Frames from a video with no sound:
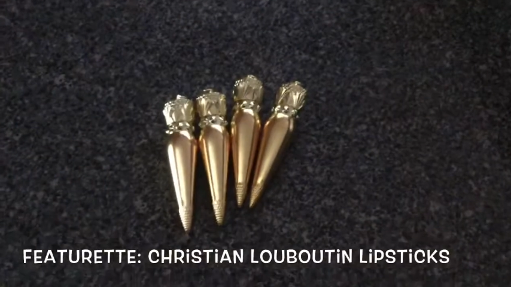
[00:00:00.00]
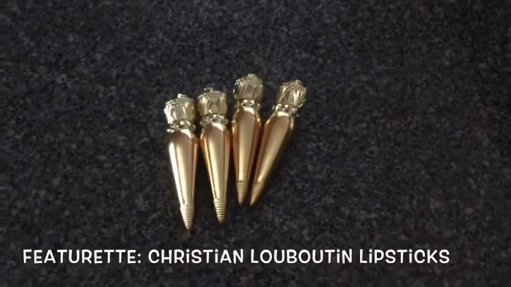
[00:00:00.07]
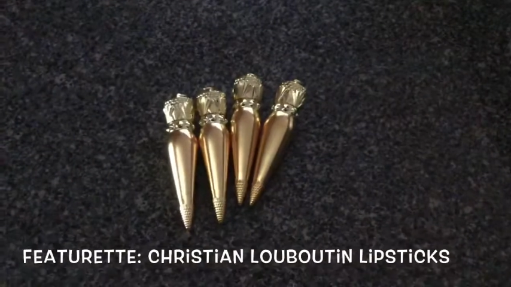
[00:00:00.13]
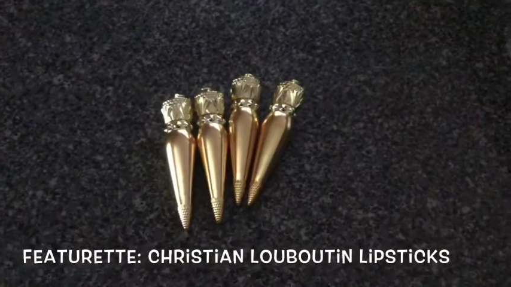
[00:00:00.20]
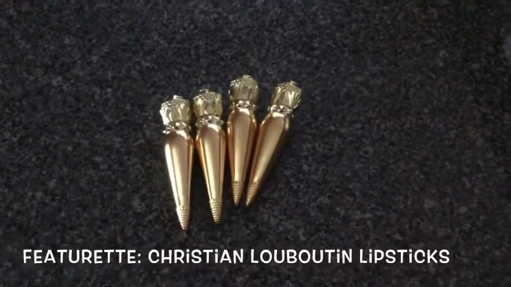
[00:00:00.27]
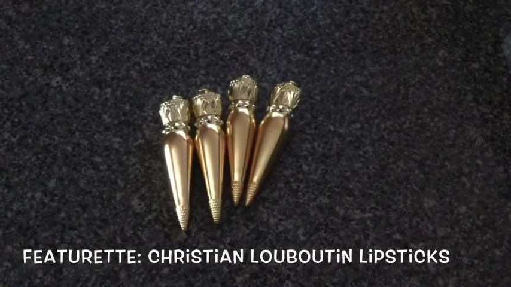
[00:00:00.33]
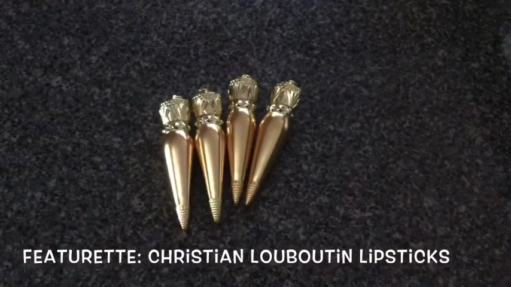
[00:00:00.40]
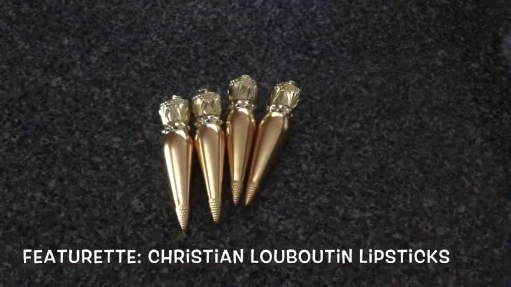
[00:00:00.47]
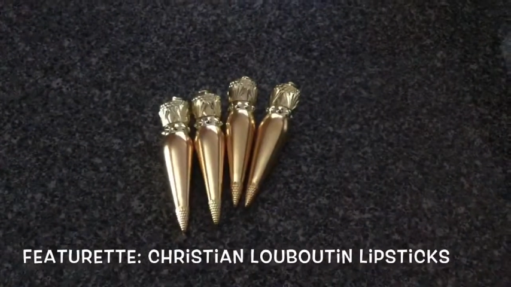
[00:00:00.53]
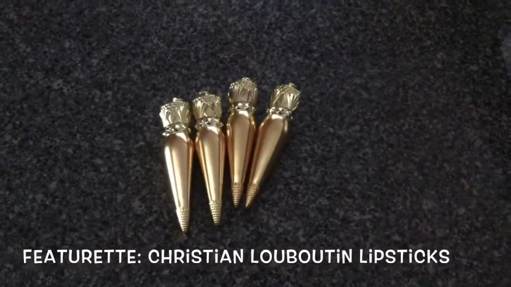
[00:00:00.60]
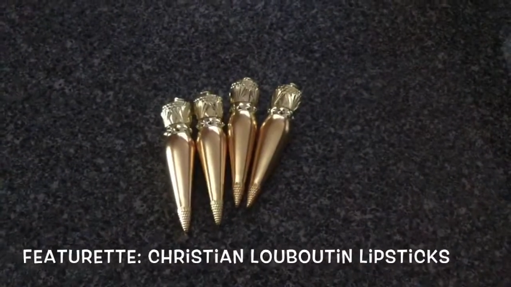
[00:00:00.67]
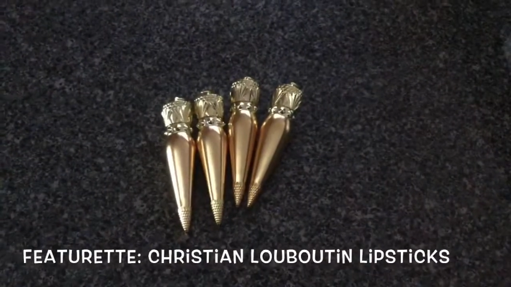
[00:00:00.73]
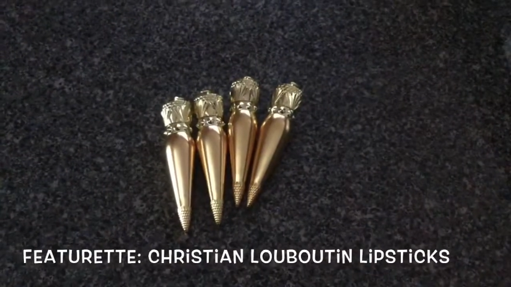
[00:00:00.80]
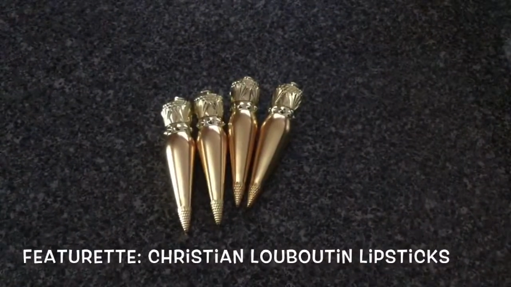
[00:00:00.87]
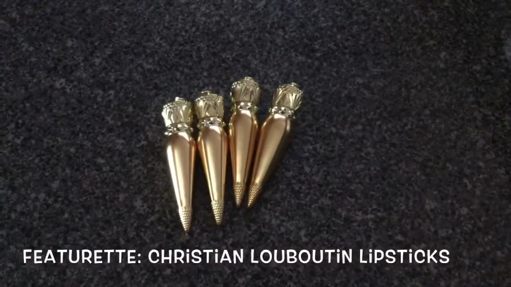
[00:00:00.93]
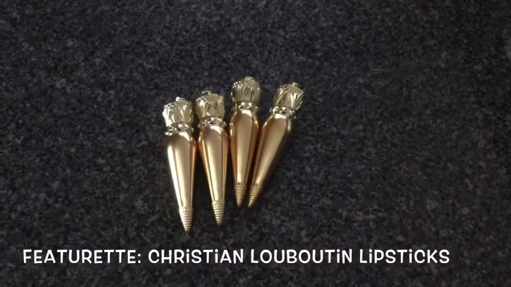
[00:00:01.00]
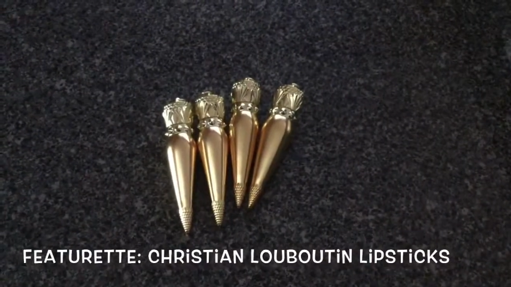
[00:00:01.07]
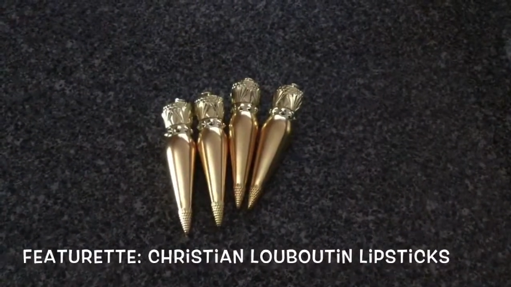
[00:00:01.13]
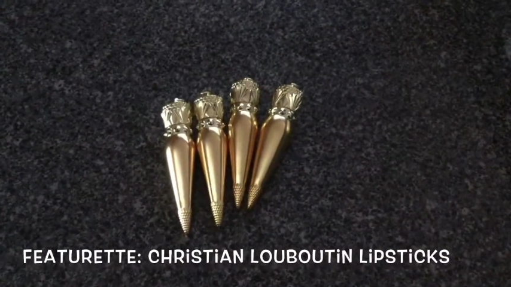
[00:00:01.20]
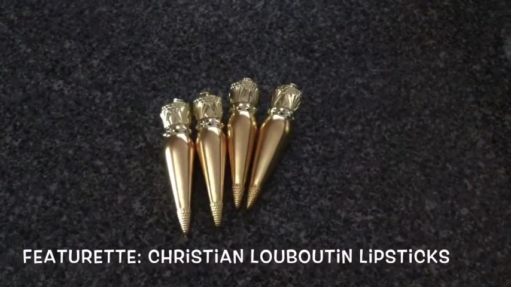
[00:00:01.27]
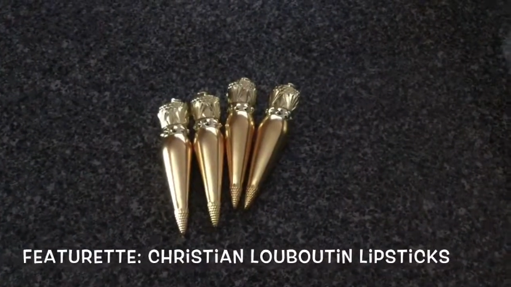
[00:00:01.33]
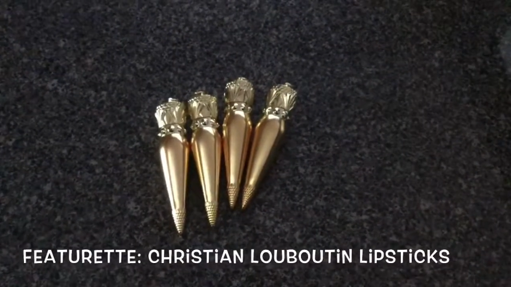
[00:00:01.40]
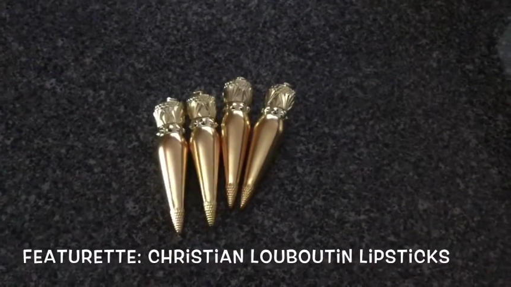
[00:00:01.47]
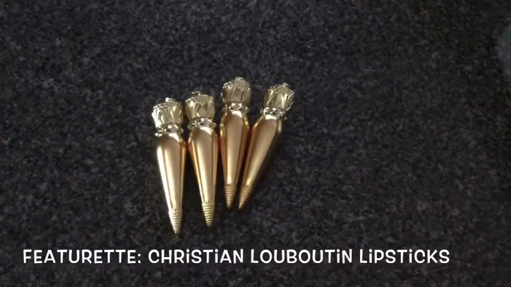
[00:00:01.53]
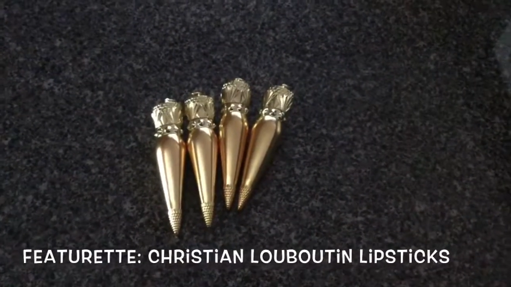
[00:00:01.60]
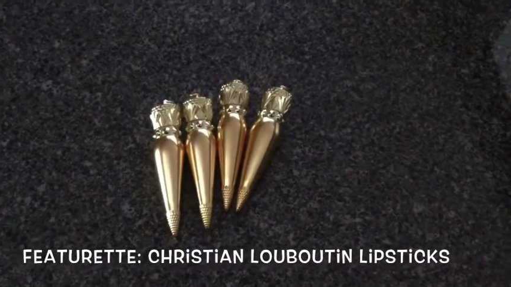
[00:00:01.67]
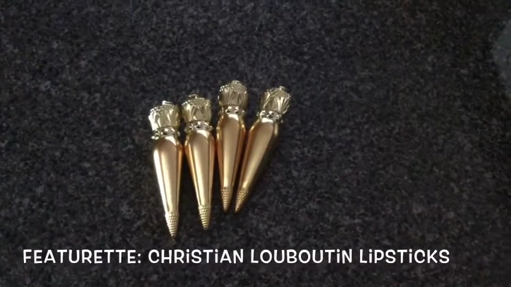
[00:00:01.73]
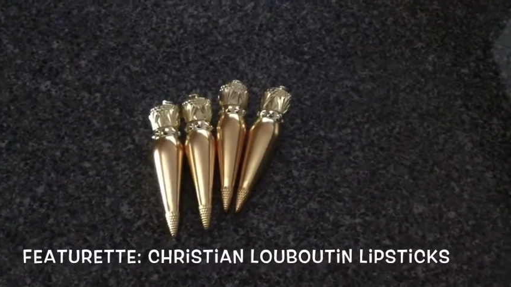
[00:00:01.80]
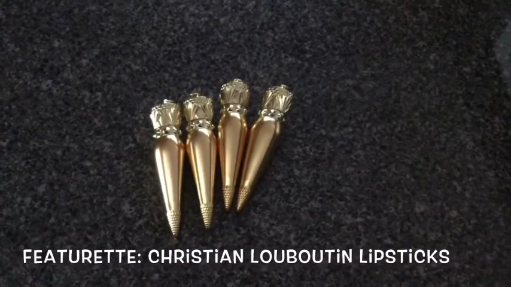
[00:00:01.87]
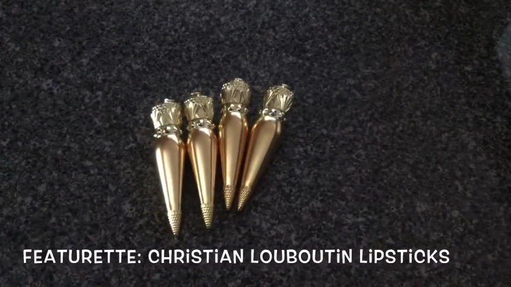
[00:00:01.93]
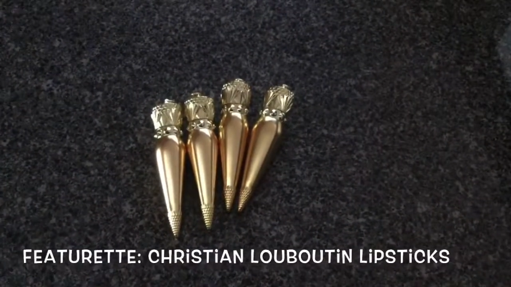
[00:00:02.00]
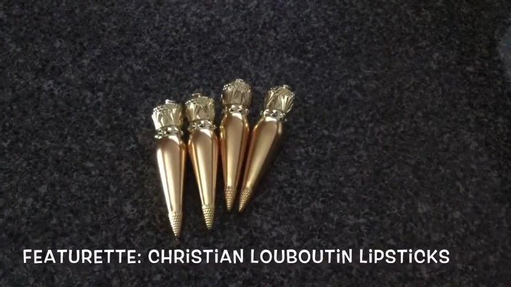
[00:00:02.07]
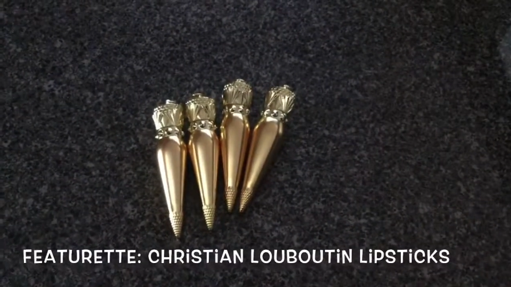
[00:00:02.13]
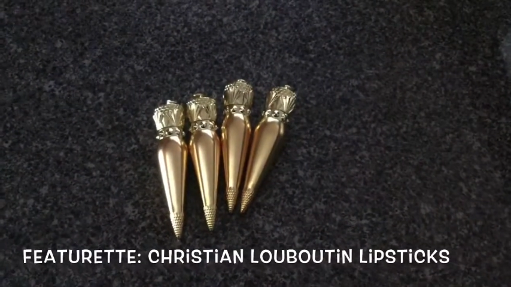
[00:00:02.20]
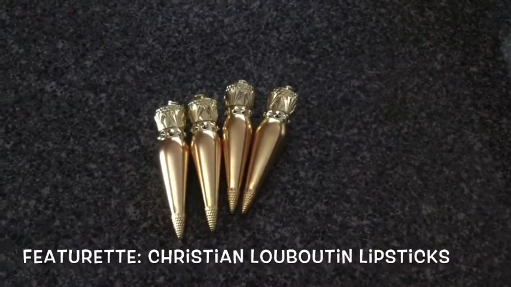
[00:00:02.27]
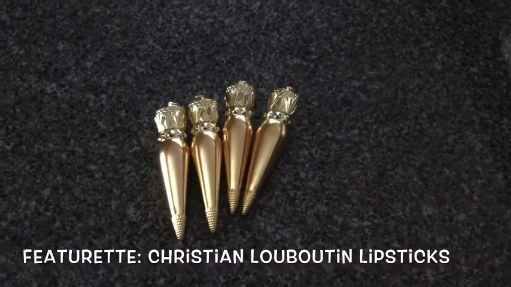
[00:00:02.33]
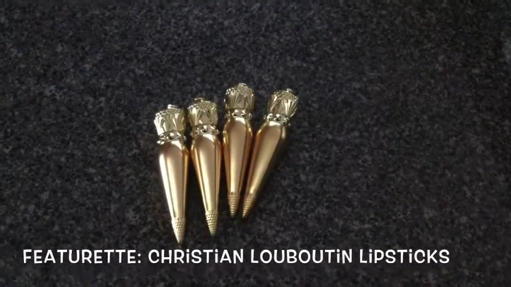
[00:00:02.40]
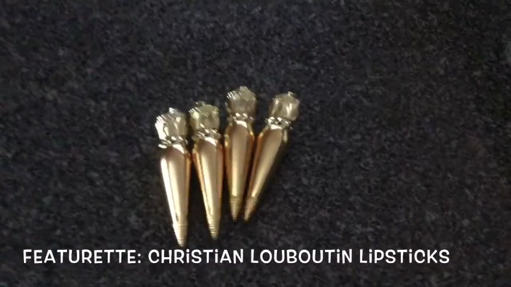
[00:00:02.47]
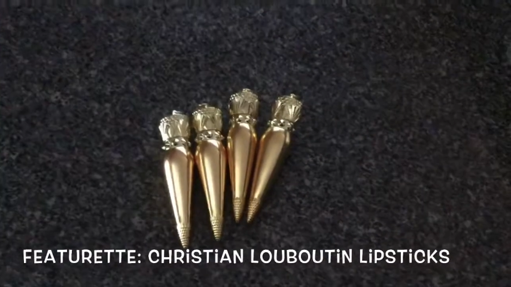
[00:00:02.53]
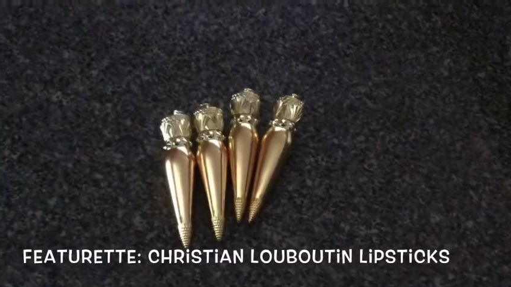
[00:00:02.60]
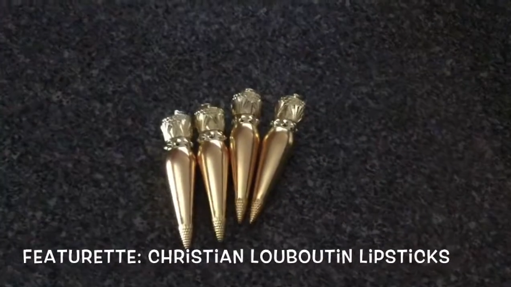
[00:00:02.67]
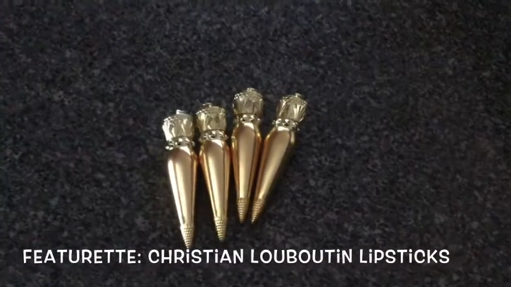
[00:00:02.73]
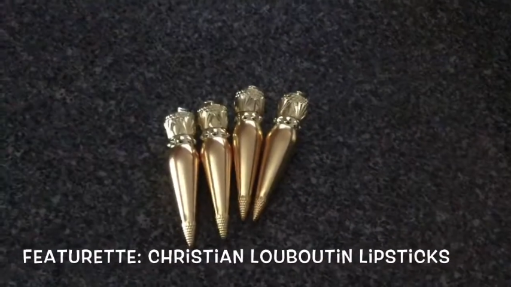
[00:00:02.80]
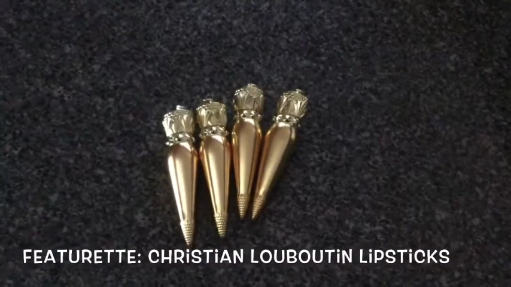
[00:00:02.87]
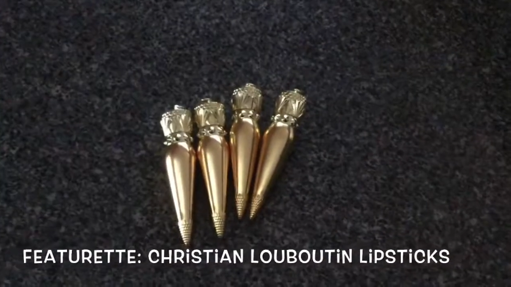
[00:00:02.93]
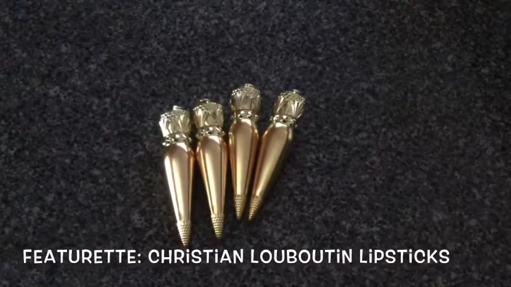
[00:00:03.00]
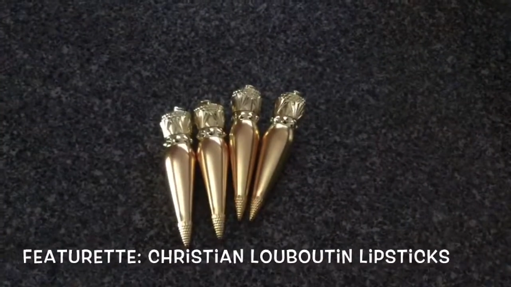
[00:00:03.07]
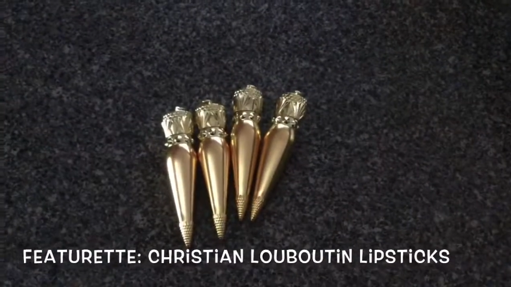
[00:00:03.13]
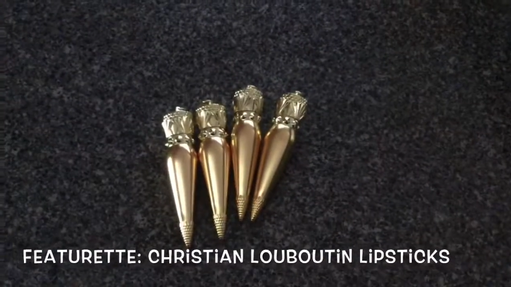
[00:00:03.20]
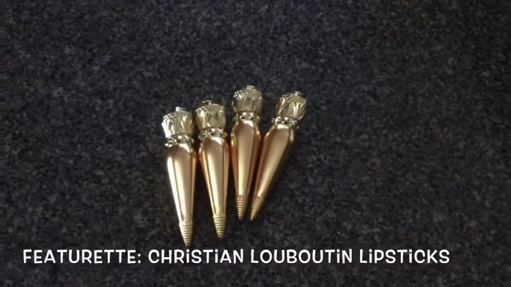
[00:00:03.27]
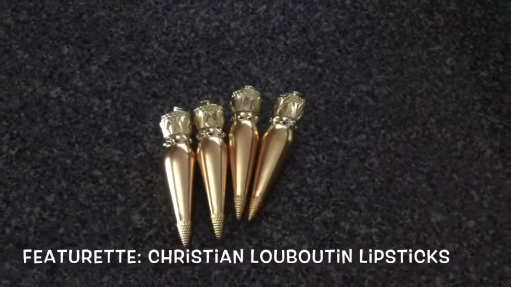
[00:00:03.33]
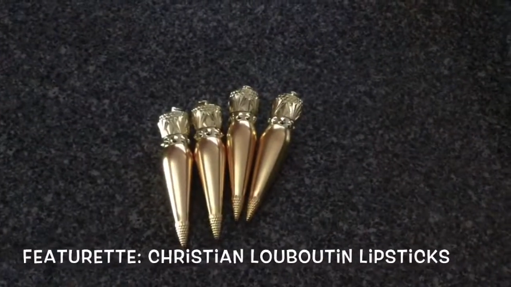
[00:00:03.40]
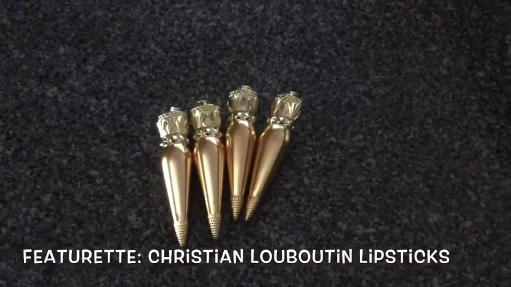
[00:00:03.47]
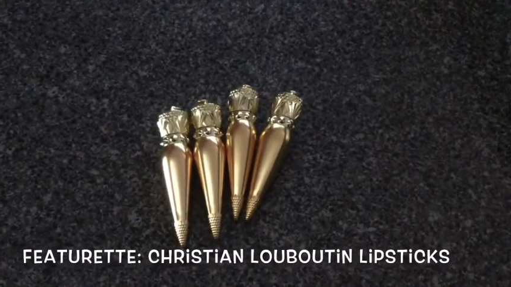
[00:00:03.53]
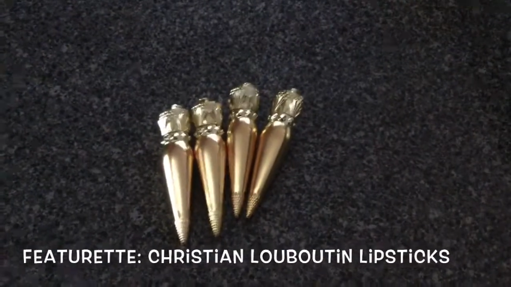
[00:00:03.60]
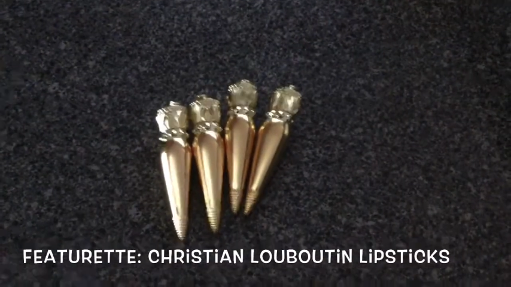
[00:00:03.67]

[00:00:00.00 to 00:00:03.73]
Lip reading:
Nobody's mouth can be seen.